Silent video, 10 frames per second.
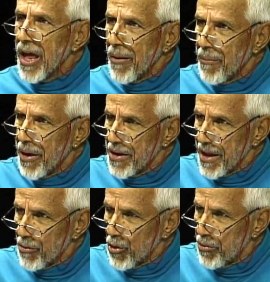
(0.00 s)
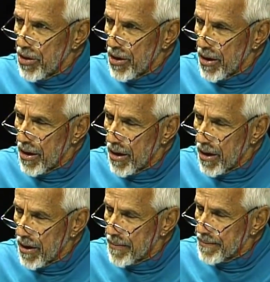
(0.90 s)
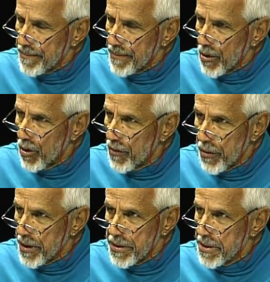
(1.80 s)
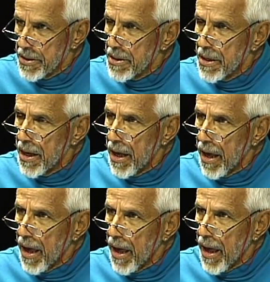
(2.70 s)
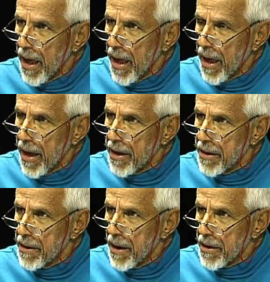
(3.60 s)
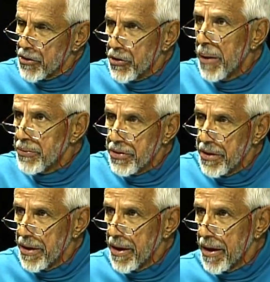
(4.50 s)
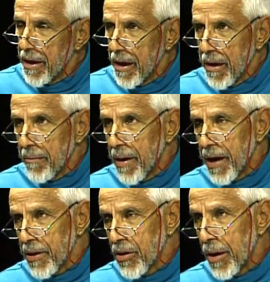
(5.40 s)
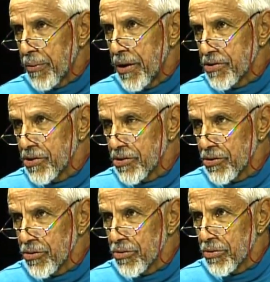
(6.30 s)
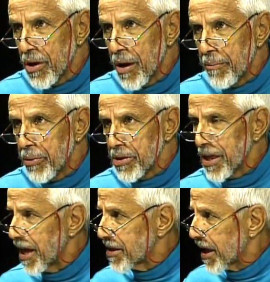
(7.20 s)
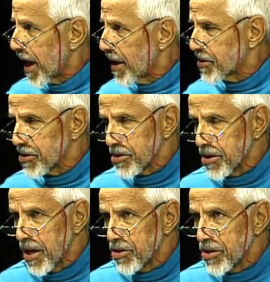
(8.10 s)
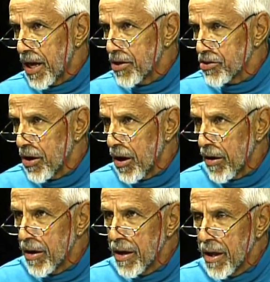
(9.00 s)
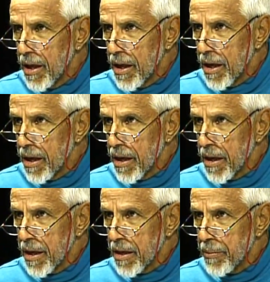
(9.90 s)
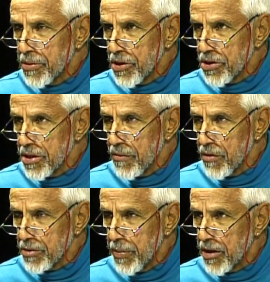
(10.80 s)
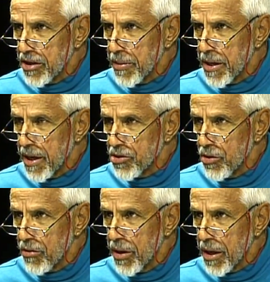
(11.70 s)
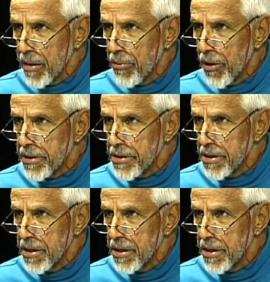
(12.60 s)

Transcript: but it will be uh, overridden and uh, trumped uh, by the corporations who uh, put Ken, Cal Ken Salazar and a position of responsibility that's so critically important.